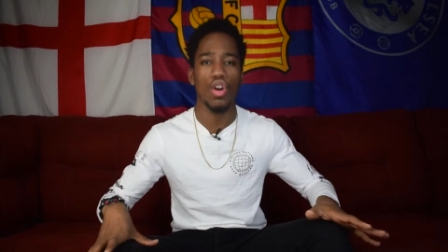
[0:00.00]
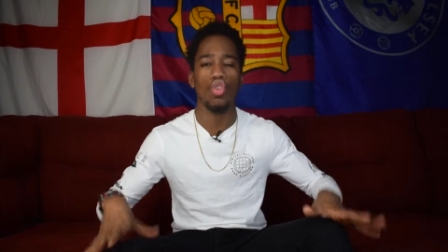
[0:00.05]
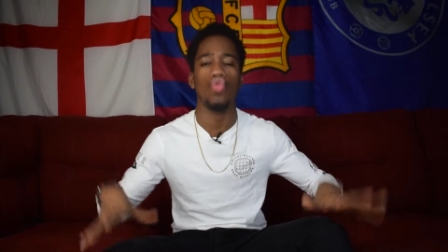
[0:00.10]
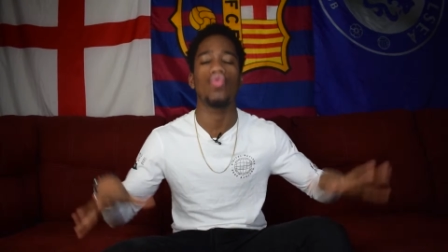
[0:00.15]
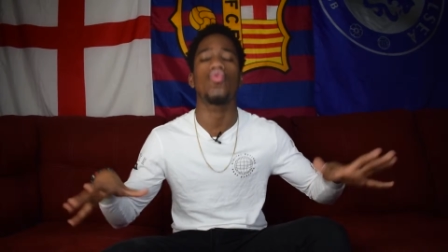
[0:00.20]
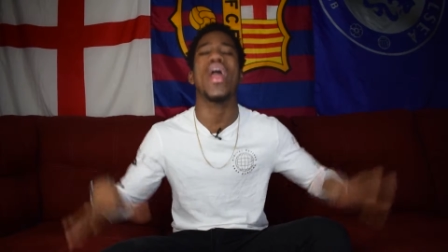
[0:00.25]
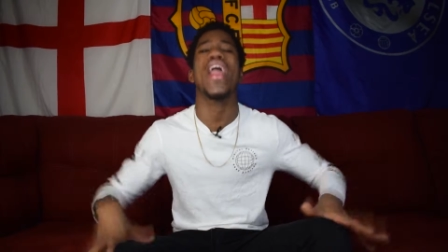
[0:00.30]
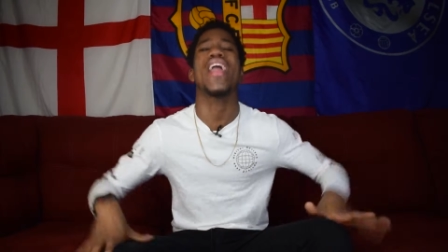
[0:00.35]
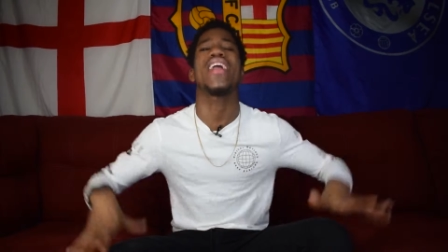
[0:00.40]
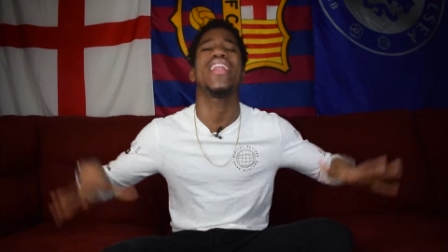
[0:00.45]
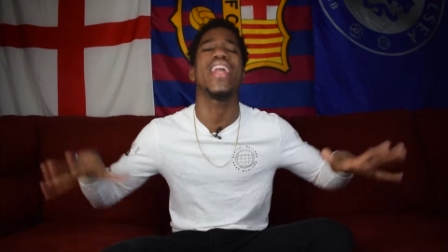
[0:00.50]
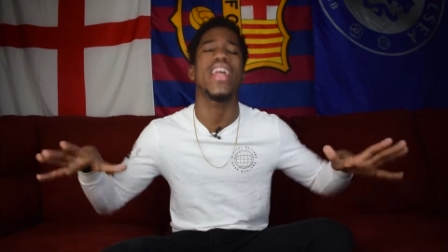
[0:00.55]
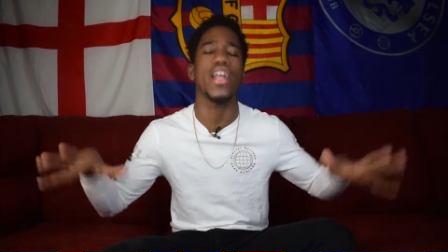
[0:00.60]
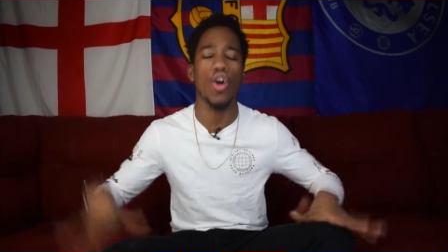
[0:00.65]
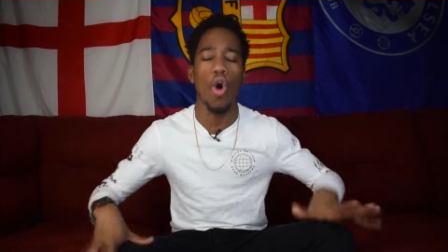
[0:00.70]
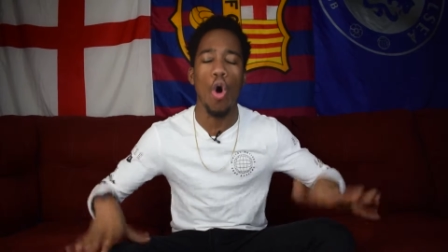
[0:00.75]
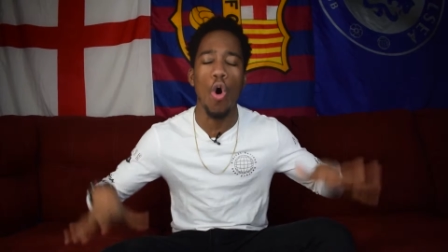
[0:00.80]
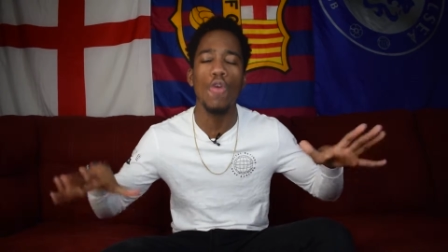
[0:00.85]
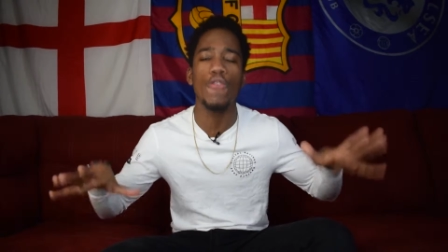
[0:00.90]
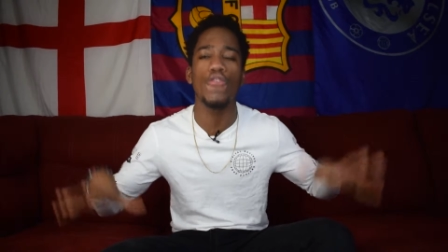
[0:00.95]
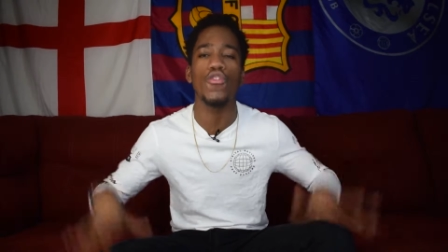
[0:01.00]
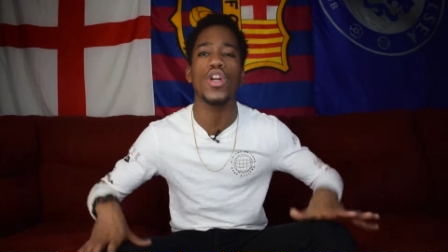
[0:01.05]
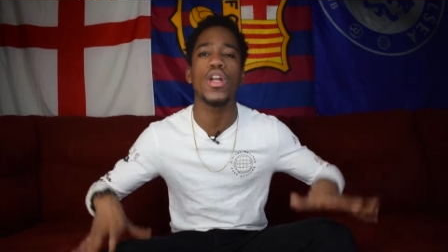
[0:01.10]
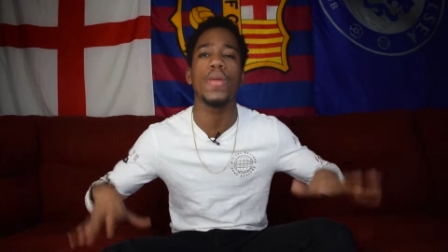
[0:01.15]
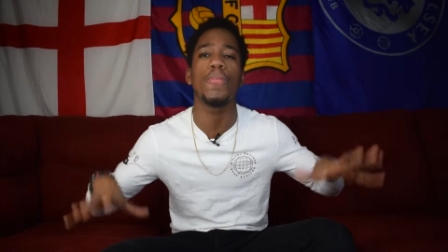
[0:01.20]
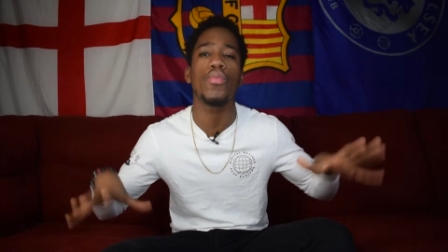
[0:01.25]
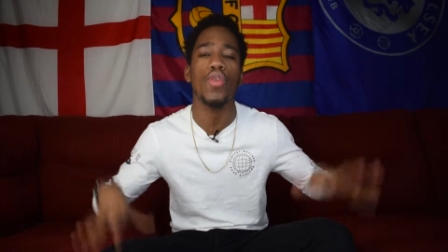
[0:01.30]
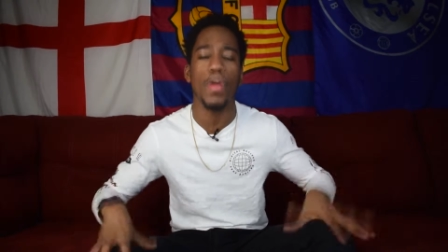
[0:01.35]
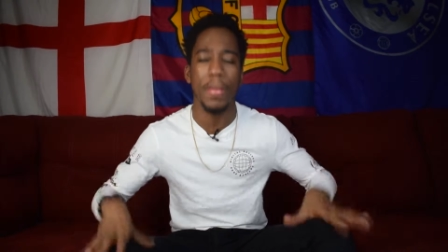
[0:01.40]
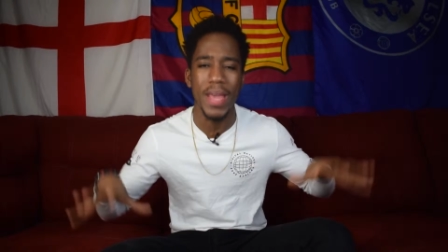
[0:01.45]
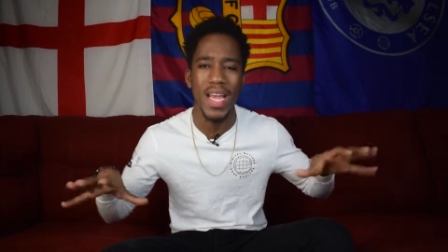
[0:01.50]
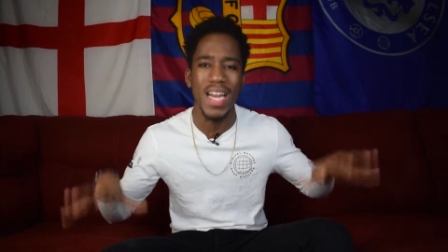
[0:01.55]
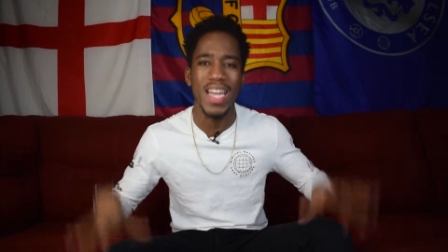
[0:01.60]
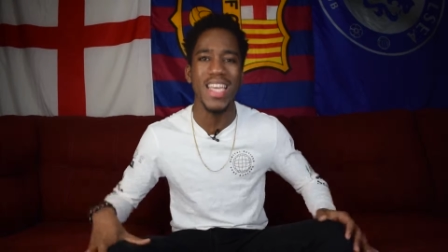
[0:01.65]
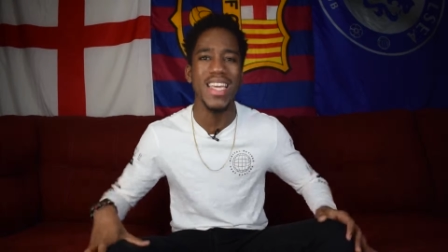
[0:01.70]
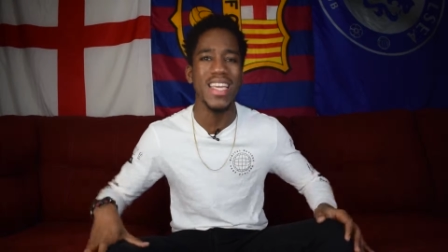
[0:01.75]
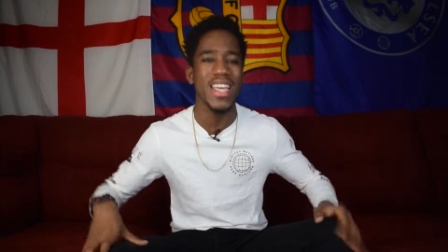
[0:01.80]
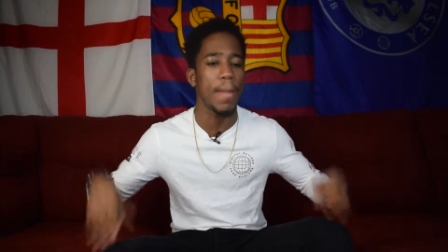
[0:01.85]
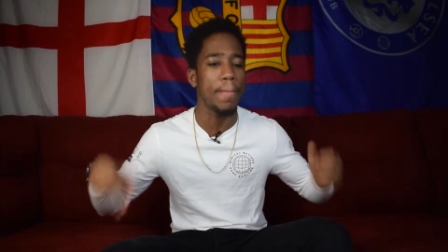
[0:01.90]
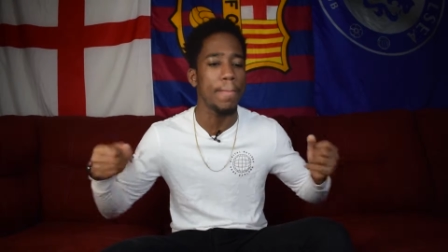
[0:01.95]
reigning over the Premier
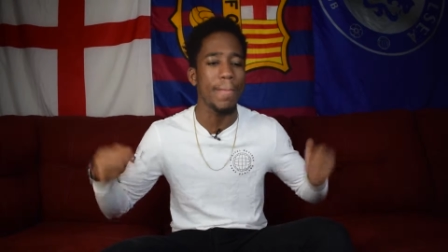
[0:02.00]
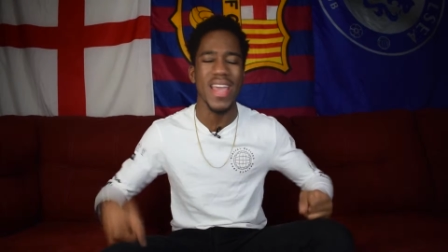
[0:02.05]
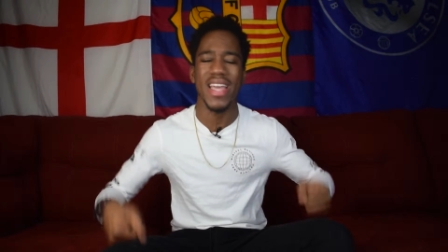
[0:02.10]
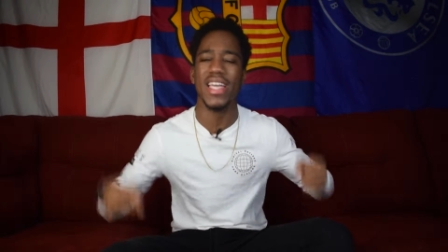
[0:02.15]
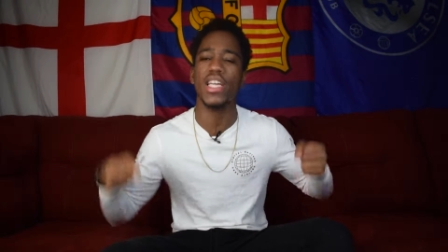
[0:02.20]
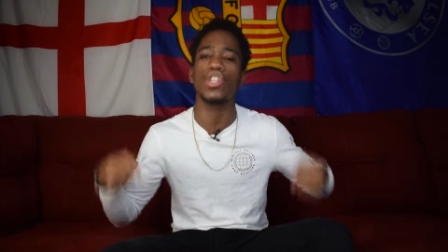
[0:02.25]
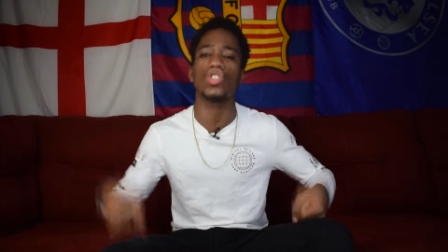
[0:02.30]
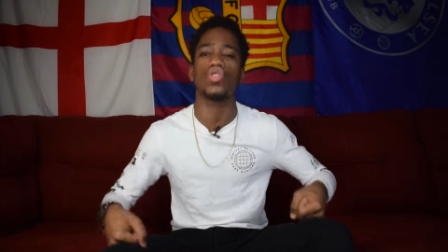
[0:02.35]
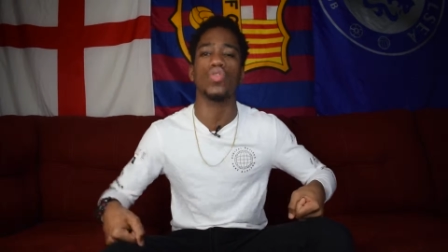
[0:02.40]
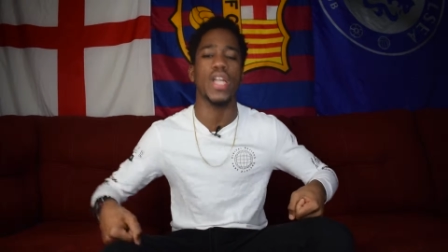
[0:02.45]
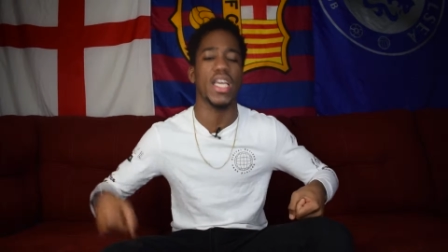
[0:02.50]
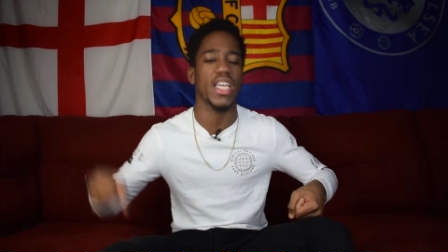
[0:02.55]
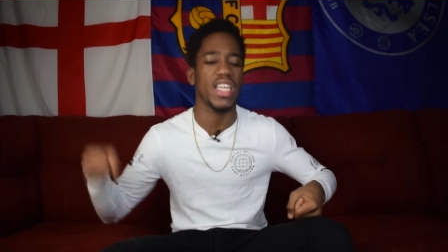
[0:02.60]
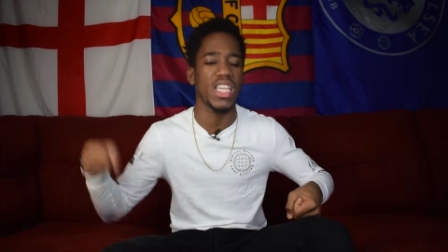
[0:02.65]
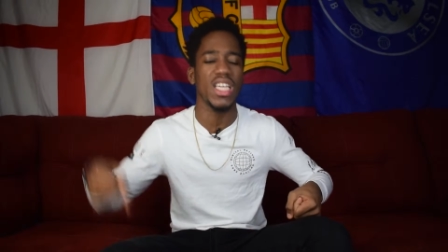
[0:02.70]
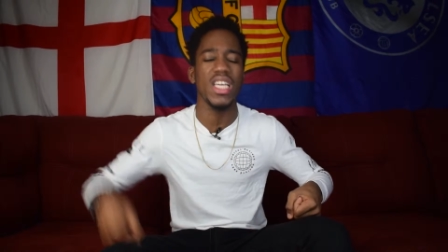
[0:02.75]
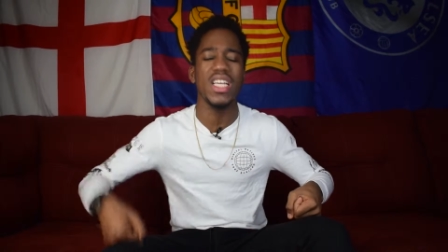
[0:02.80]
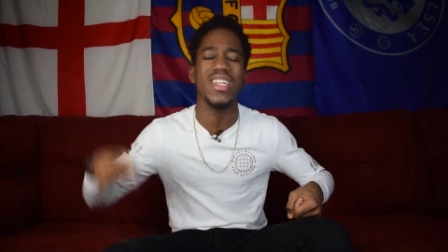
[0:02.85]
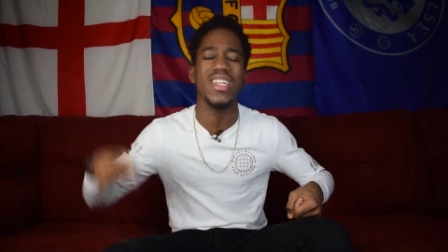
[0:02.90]
League and making sure that he